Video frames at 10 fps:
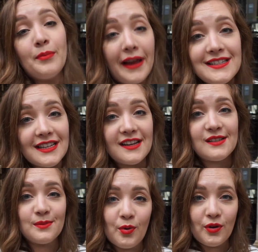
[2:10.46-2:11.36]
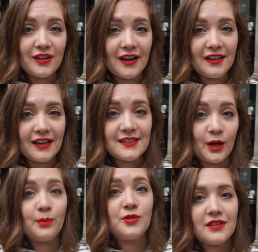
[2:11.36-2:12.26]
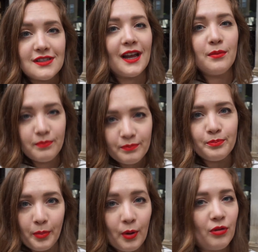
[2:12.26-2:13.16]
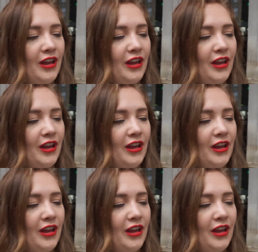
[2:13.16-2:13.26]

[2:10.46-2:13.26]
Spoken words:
paintings more than I like sculptures. They had both